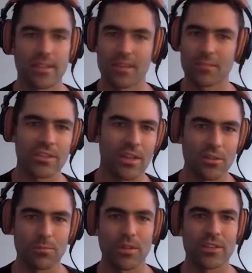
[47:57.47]
Like Michelle,
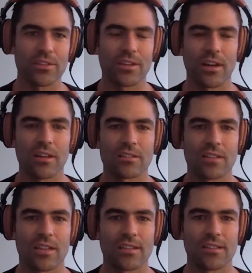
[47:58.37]
you played your college
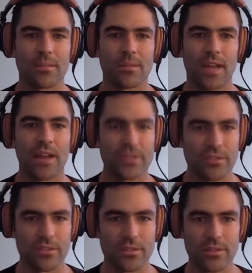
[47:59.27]
tennis up at
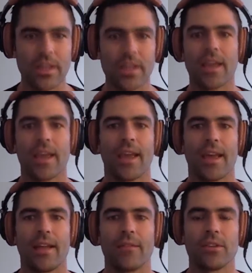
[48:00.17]
altitude
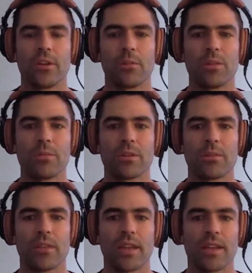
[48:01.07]
and, you know, people are
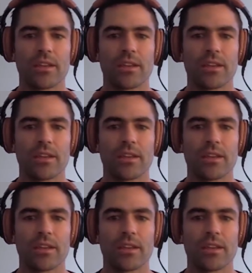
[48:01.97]
playing in